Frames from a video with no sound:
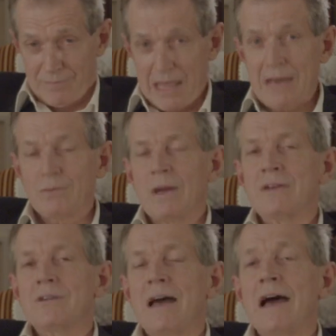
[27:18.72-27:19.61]
and
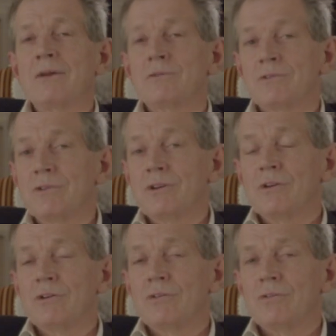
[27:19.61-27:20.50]
went out
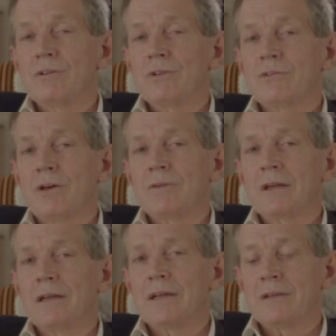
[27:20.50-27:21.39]

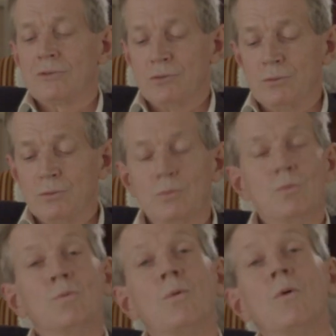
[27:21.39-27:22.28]
philosophically to
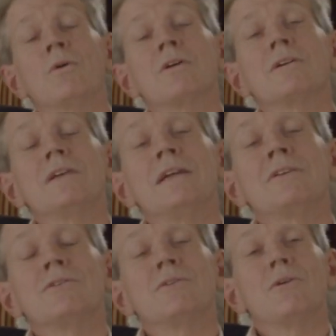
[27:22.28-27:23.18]
walk
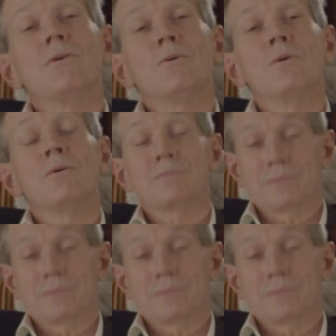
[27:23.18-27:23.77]
it off.